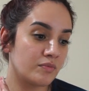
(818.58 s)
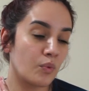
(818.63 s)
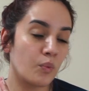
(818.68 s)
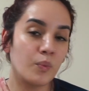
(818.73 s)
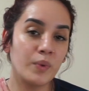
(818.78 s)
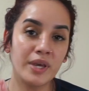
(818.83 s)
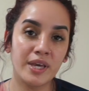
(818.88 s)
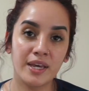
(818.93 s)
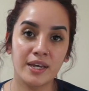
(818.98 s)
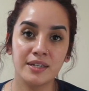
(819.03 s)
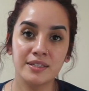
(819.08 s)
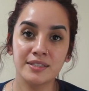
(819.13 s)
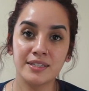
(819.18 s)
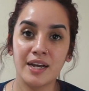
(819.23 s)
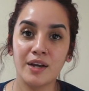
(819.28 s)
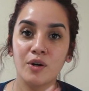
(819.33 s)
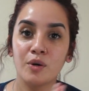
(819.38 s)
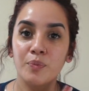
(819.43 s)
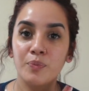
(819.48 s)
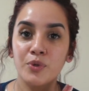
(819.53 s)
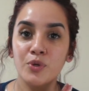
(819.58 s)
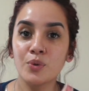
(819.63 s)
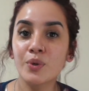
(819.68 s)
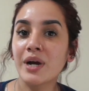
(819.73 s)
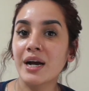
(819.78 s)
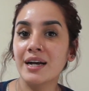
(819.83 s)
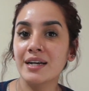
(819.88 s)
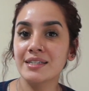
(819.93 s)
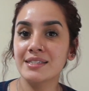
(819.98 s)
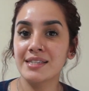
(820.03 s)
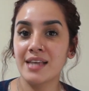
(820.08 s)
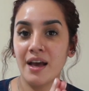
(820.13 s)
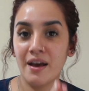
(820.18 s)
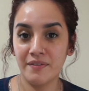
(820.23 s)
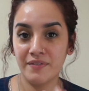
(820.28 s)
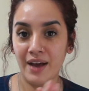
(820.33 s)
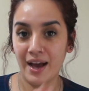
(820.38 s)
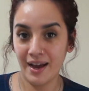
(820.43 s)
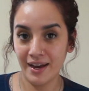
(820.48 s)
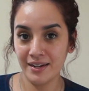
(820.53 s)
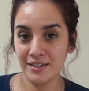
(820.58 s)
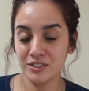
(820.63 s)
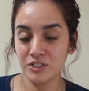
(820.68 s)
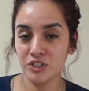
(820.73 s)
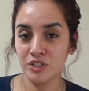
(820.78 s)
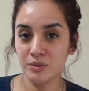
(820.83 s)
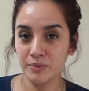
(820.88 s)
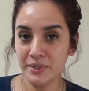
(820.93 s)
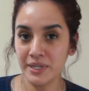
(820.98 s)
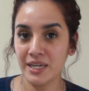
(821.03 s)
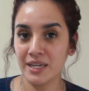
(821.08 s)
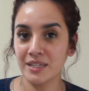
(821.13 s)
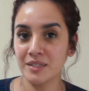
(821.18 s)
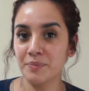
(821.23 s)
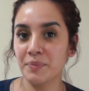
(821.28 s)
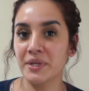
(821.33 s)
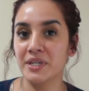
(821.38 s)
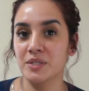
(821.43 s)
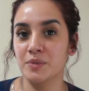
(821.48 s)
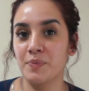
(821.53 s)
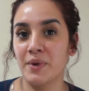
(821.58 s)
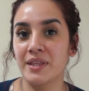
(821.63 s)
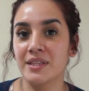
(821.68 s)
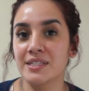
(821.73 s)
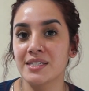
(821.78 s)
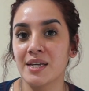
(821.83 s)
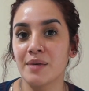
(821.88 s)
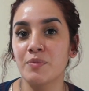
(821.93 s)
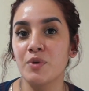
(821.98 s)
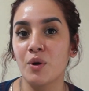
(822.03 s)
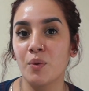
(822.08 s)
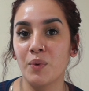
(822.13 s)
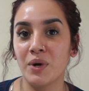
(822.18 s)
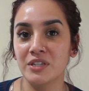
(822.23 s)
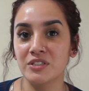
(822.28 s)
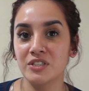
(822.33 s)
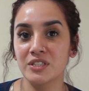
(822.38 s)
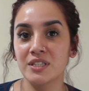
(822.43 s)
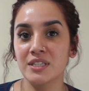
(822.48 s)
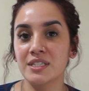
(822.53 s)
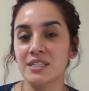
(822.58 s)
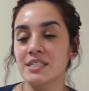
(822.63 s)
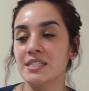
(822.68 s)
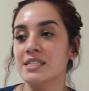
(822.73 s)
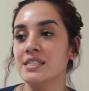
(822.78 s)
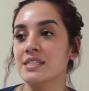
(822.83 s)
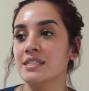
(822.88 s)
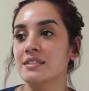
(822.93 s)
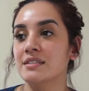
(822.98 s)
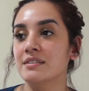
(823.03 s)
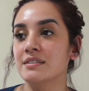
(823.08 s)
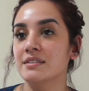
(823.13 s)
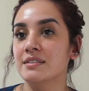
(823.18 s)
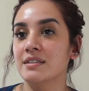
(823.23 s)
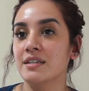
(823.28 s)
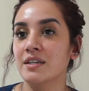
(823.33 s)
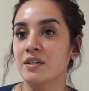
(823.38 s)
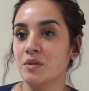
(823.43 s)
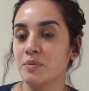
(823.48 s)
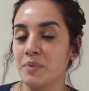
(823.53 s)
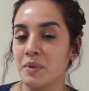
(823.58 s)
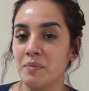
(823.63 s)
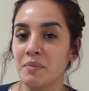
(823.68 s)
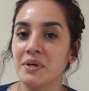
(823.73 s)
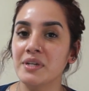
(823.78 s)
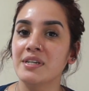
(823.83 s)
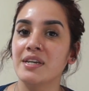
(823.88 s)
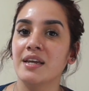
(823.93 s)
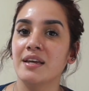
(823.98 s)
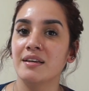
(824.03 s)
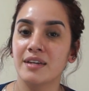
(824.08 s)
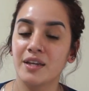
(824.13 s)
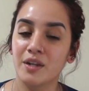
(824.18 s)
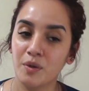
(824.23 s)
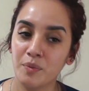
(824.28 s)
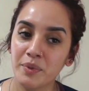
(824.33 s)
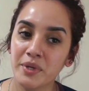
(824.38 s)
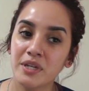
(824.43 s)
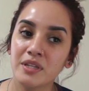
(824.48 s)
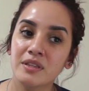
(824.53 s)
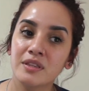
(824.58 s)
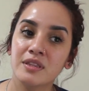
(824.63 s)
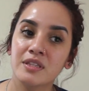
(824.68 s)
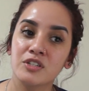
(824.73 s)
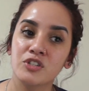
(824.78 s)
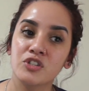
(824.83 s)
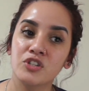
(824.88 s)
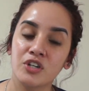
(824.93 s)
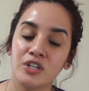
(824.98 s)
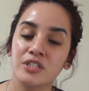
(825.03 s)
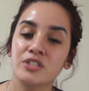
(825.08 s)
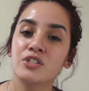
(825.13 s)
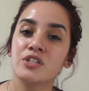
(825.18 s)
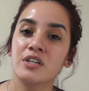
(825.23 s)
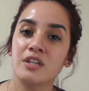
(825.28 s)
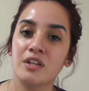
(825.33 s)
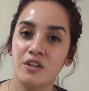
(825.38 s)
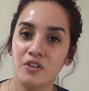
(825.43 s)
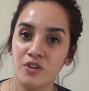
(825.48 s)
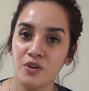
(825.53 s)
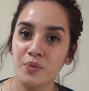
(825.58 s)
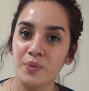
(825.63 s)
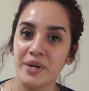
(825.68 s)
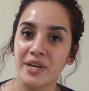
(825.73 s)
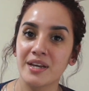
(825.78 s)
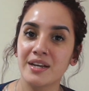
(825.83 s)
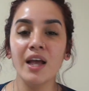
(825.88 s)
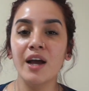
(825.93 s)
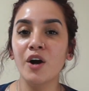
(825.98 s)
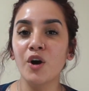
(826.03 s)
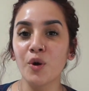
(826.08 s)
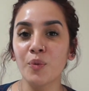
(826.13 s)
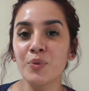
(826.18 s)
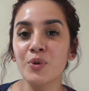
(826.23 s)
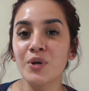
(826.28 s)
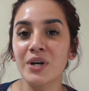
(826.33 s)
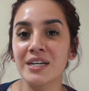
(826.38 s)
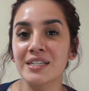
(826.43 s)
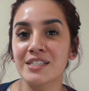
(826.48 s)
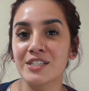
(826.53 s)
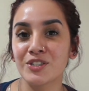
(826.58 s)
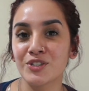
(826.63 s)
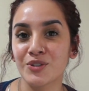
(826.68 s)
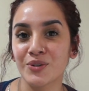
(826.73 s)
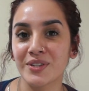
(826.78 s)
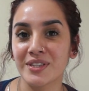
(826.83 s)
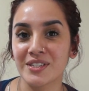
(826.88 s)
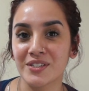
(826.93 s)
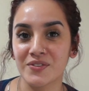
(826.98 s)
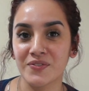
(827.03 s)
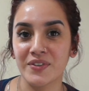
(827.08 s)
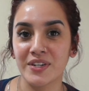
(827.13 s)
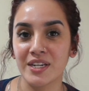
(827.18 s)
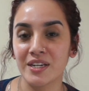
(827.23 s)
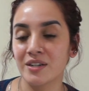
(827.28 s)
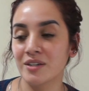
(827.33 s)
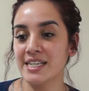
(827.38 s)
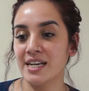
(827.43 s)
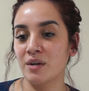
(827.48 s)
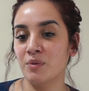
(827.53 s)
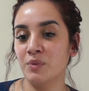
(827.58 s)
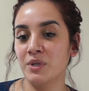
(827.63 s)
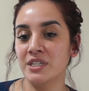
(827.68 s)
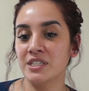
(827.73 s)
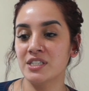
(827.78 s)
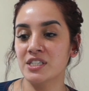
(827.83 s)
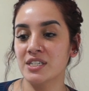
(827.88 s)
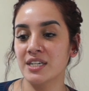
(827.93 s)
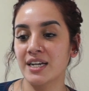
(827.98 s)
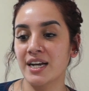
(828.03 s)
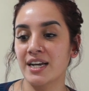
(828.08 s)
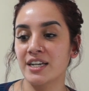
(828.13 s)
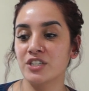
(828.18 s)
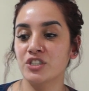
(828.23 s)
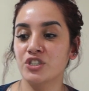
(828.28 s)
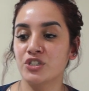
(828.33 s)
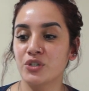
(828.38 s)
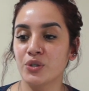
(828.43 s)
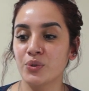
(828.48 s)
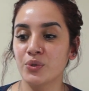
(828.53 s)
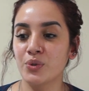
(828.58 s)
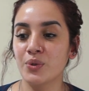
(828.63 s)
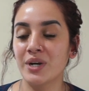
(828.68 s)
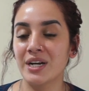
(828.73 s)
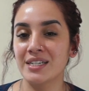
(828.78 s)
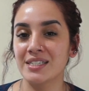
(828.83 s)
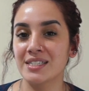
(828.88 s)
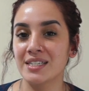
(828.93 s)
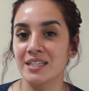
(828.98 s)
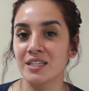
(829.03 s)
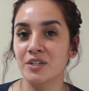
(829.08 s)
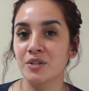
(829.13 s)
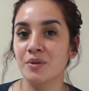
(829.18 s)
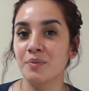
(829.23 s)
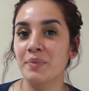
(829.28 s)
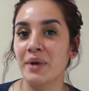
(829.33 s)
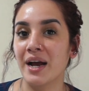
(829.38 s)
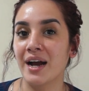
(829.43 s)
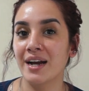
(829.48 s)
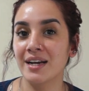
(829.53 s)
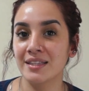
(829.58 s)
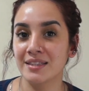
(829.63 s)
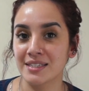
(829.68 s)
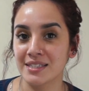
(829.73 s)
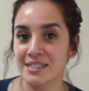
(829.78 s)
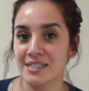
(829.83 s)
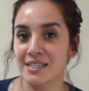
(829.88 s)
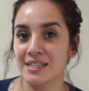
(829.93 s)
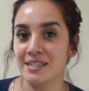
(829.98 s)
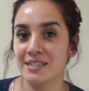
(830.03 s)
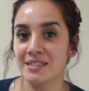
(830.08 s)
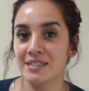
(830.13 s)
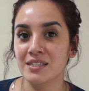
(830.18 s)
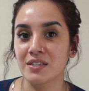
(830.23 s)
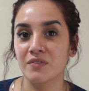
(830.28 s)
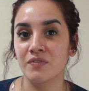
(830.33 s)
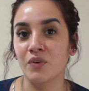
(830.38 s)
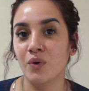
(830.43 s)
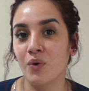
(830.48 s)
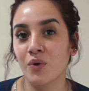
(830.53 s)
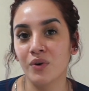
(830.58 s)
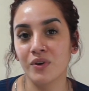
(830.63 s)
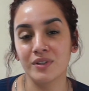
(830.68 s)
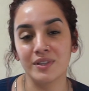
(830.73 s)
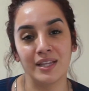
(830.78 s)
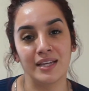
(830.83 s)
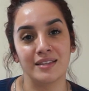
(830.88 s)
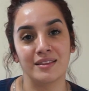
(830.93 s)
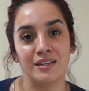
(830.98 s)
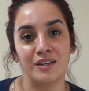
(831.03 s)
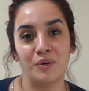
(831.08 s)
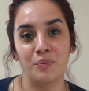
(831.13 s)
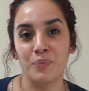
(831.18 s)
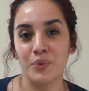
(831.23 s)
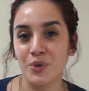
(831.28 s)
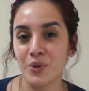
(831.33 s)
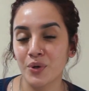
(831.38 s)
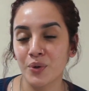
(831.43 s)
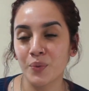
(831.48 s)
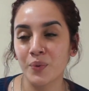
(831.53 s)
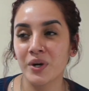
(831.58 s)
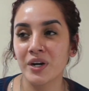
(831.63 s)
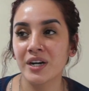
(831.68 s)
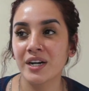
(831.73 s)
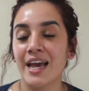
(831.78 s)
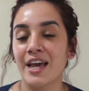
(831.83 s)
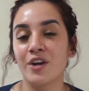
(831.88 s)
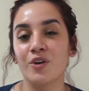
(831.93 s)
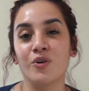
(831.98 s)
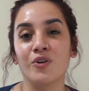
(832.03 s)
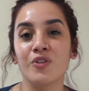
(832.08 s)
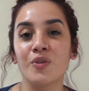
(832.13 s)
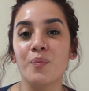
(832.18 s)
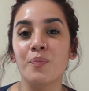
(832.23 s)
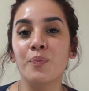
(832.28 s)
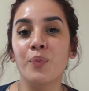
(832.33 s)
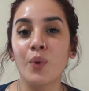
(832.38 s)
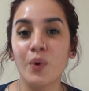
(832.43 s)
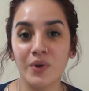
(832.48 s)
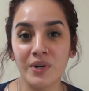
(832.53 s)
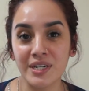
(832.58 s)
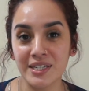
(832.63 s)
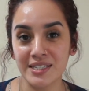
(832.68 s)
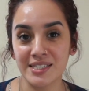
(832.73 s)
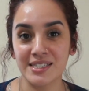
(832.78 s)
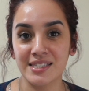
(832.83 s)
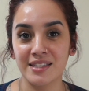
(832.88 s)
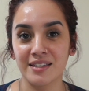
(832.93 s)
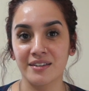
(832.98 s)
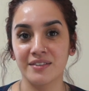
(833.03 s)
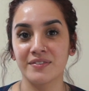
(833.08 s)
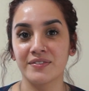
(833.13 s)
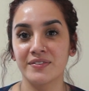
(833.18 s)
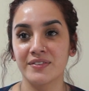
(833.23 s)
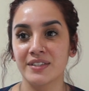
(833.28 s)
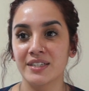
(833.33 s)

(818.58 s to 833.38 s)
weekend. I hope you guys have had a chill weekend, because by the time you're watching this, it'll be Monday. It'll be the start to another week. I hope you guys enjoyed this video. I wanted to kind of show you guys a little behind the scenes of all like the computer work and all the boring stuff